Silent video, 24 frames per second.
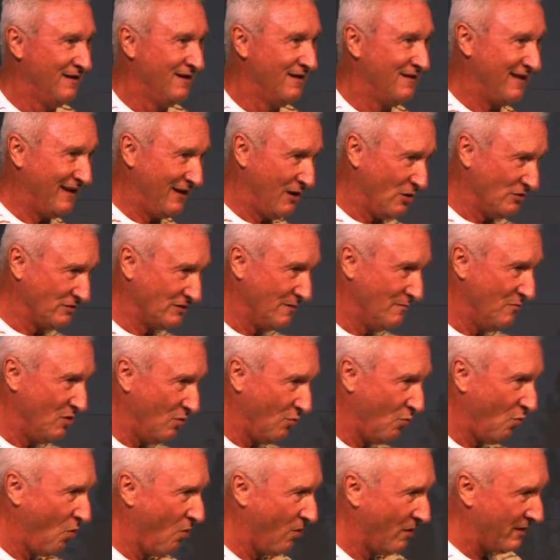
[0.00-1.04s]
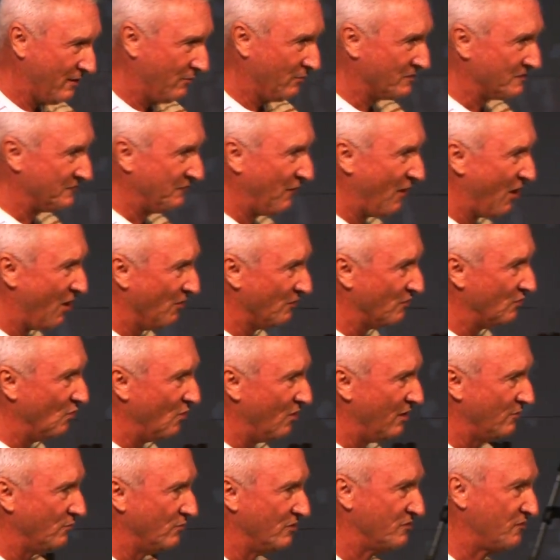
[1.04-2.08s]
The ultimate war that was fought
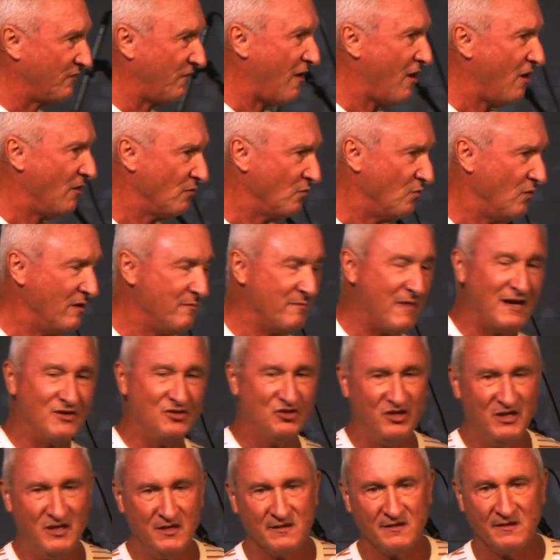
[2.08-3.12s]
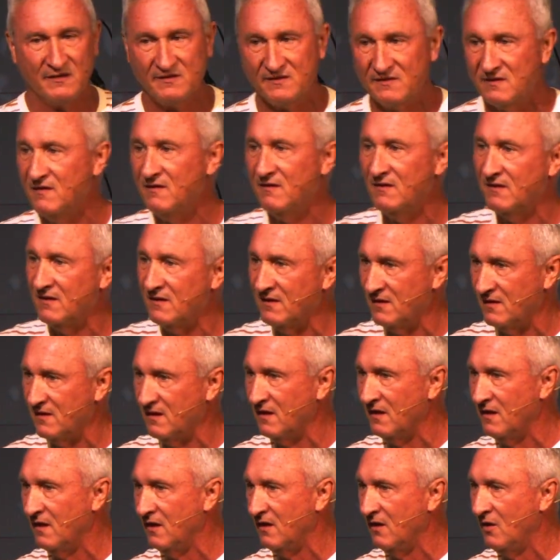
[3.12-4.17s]
and won by Jesus.
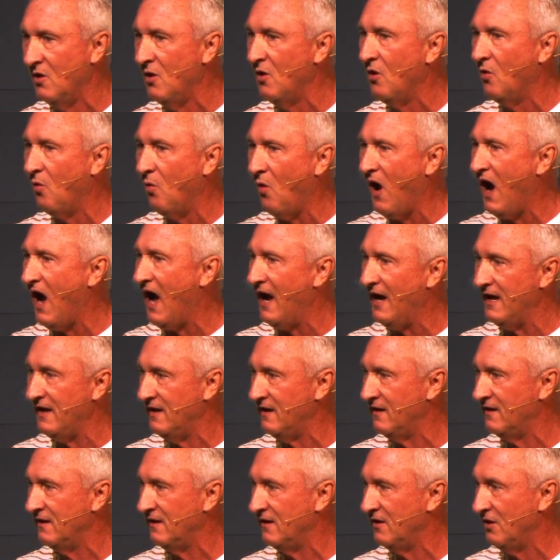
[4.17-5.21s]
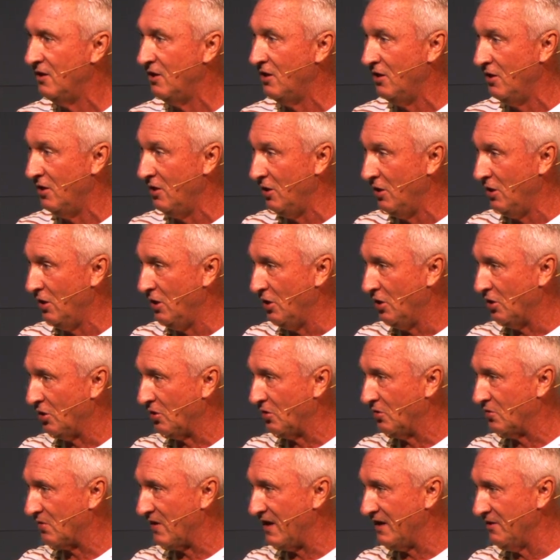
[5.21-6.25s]
Why?
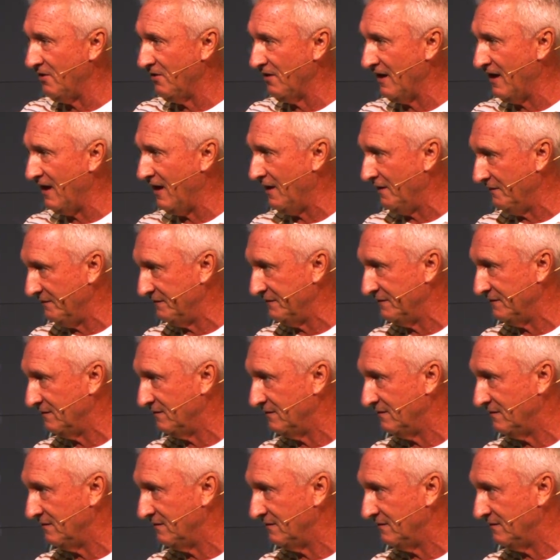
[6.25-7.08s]
Greater love.